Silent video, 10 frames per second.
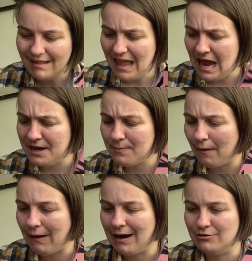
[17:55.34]
and
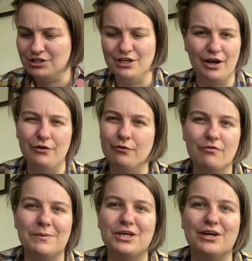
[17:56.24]
about how she like knew
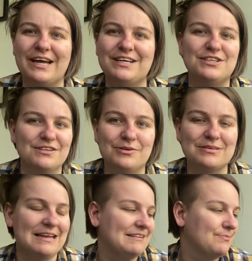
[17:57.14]
from a young age that she was a
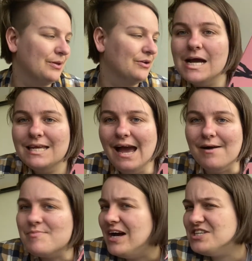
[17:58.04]
lesbian. Yeah,
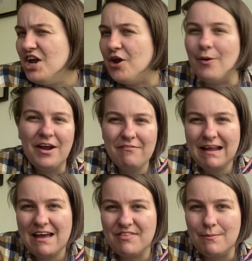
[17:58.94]
I don't know, I don't really
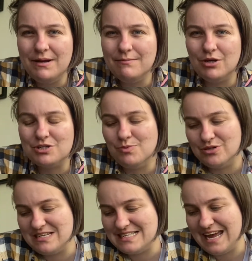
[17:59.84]
have that much more
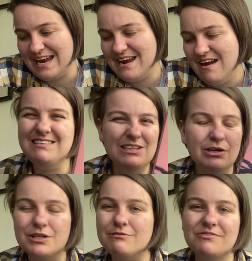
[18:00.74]
to say. Look
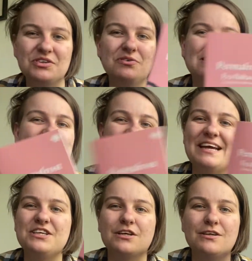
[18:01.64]
at the reviews and
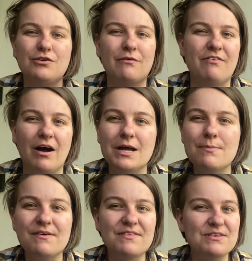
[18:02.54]
gauge your vibe
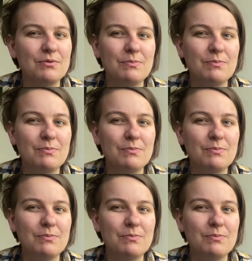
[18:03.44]
if this would be